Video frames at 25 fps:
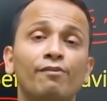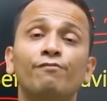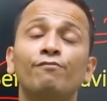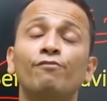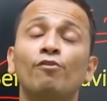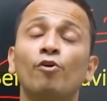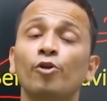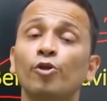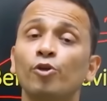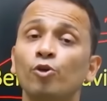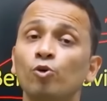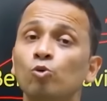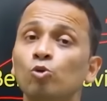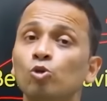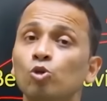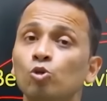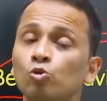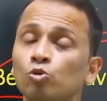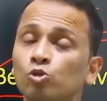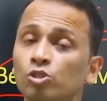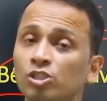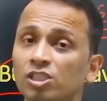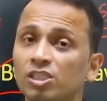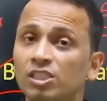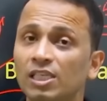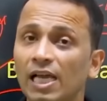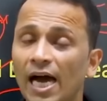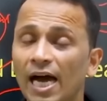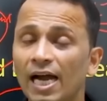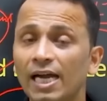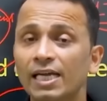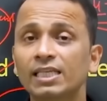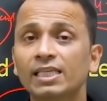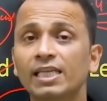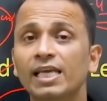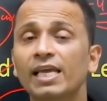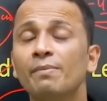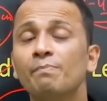for you to
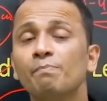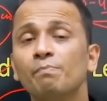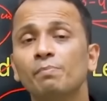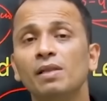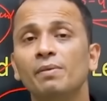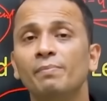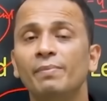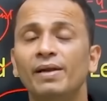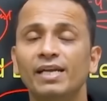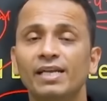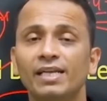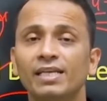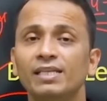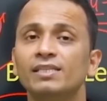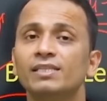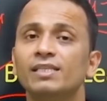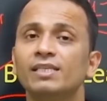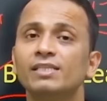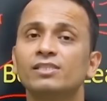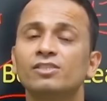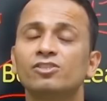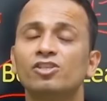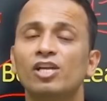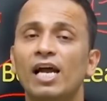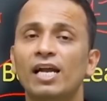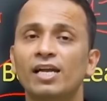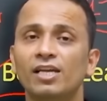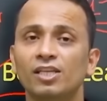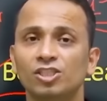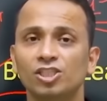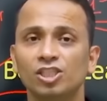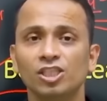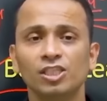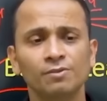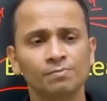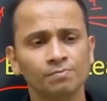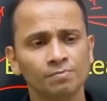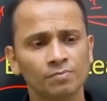start implementing this
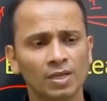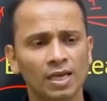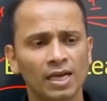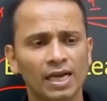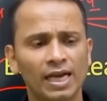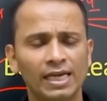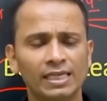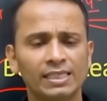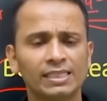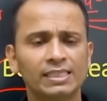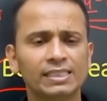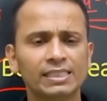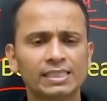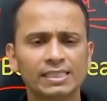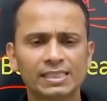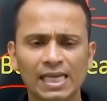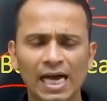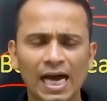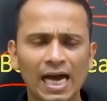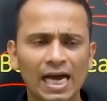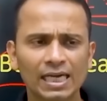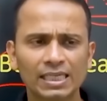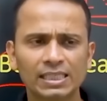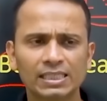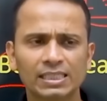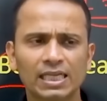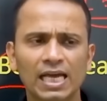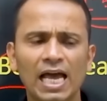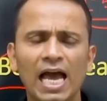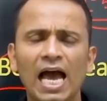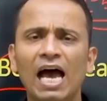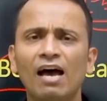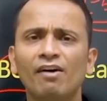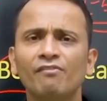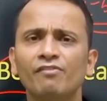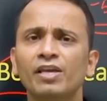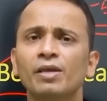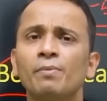strategy and start
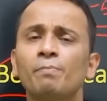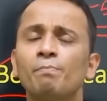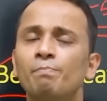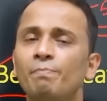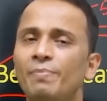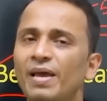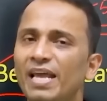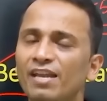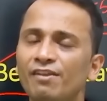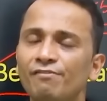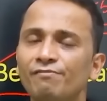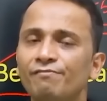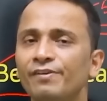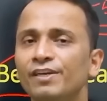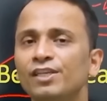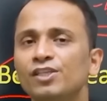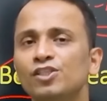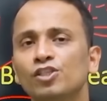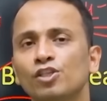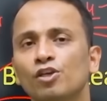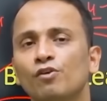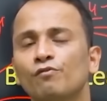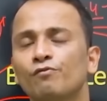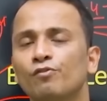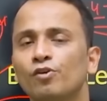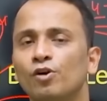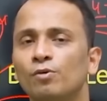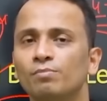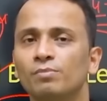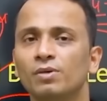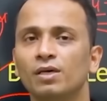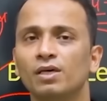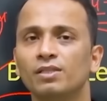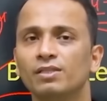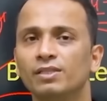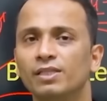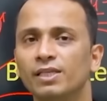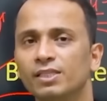having benefits
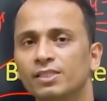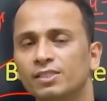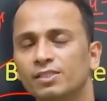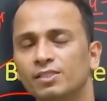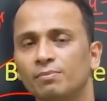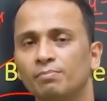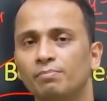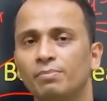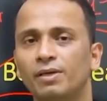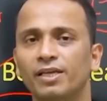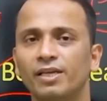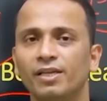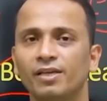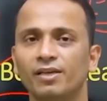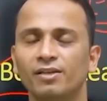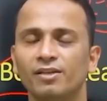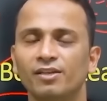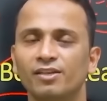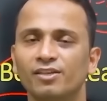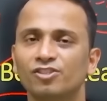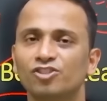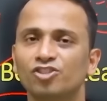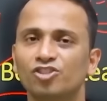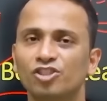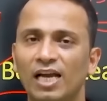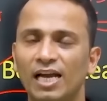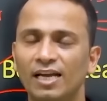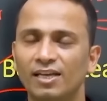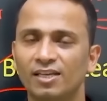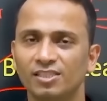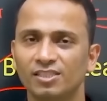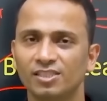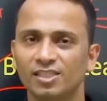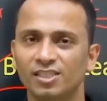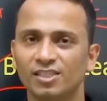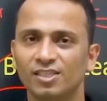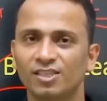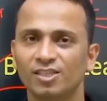from this particular
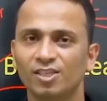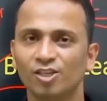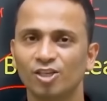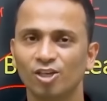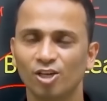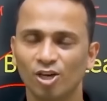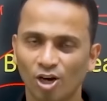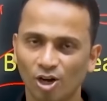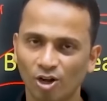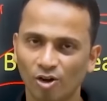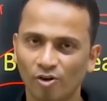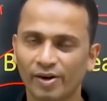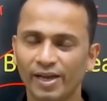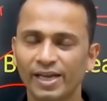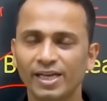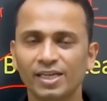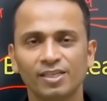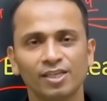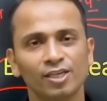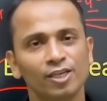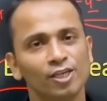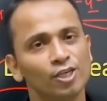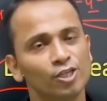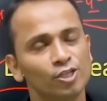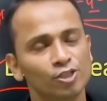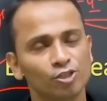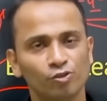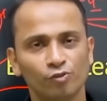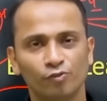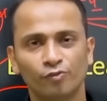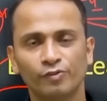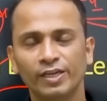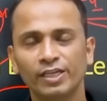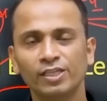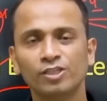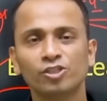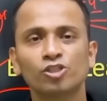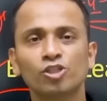strategy. All right. So
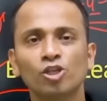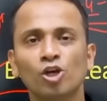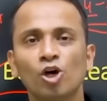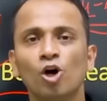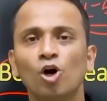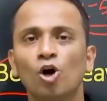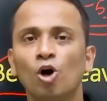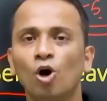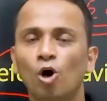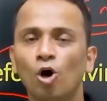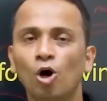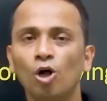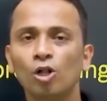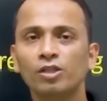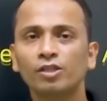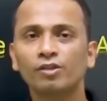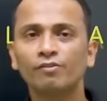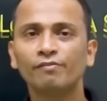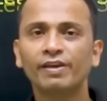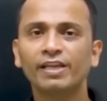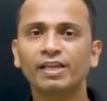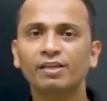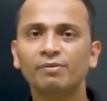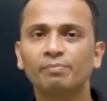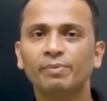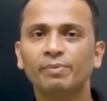friends, all the very